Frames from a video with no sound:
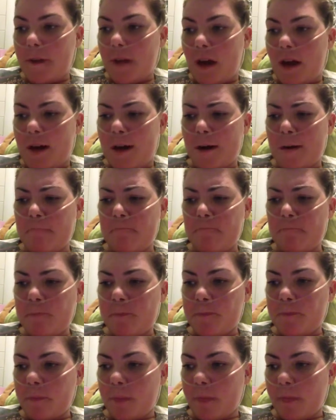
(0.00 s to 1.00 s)

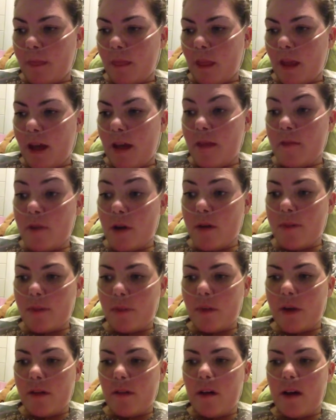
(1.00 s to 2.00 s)
at the moment
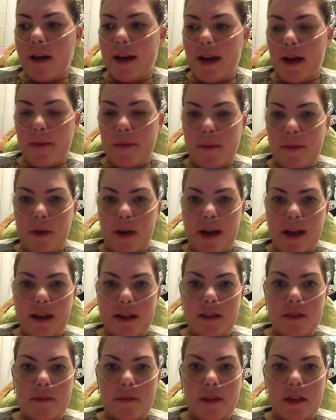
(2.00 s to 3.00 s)
where I am, in my head,
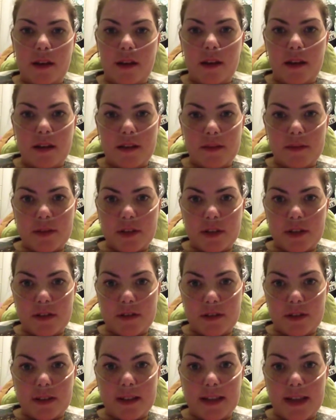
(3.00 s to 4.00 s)
I'm thinking as much
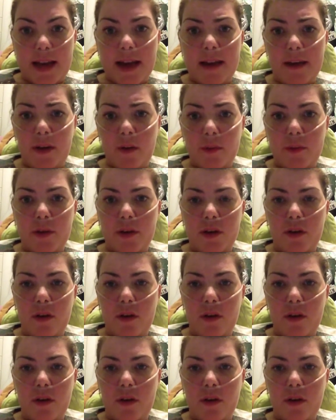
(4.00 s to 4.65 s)
as I can, I'll put it